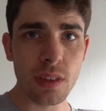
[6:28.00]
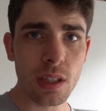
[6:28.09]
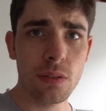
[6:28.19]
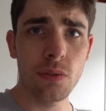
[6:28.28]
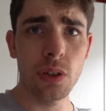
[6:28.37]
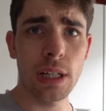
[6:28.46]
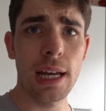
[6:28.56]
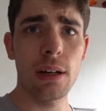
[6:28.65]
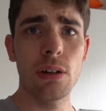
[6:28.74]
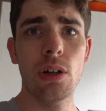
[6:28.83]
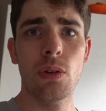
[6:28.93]
for
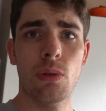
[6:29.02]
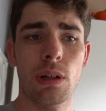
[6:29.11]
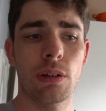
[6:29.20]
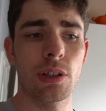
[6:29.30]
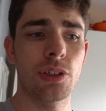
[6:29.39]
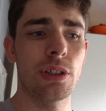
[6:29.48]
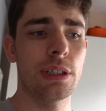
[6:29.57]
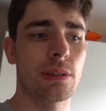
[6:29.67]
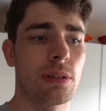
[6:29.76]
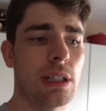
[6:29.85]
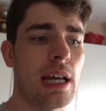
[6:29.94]
now, what I'm going to do is I'm
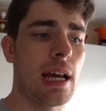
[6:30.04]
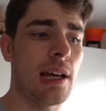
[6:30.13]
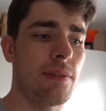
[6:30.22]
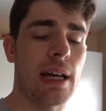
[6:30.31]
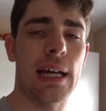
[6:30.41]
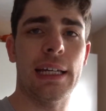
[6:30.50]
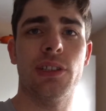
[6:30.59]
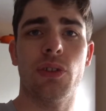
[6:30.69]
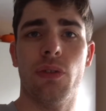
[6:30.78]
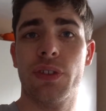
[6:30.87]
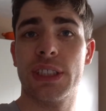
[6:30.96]
going to have a
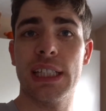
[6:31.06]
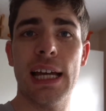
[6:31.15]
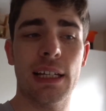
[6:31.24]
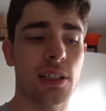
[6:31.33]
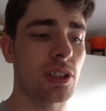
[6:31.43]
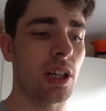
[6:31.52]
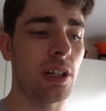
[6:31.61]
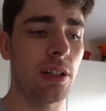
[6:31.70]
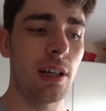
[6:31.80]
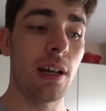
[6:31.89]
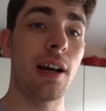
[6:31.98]
sort of snack. So
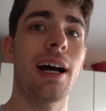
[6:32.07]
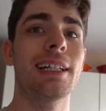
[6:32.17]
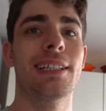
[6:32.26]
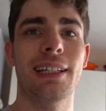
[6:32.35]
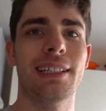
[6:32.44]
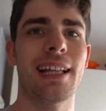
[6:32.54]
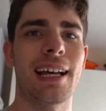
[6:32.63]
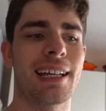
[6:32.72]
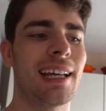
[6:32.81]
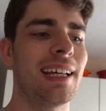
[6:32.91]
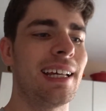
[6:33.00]
I say snack,
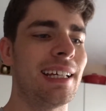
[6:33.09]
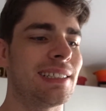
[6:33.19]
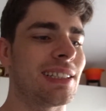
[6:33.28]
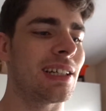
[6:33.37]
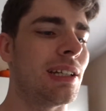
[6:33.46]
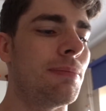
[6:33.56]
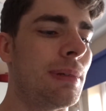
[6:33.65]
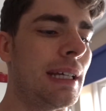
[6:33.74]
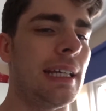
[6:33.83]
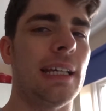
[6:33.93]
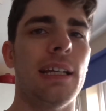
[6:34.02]
it's going to
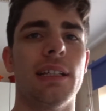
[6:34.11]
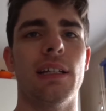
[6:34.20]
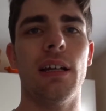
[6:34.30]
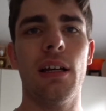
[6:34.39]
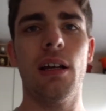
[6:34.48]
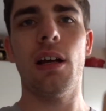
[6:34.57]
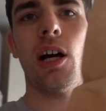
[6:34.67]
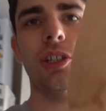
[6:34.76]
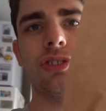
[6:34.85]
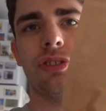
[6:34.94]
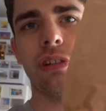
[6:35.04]
be
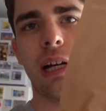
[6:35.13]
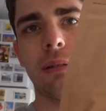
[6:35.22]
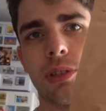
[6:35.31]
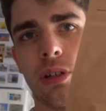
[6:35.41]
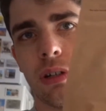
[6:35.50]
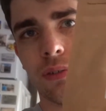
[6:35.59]
100 grams of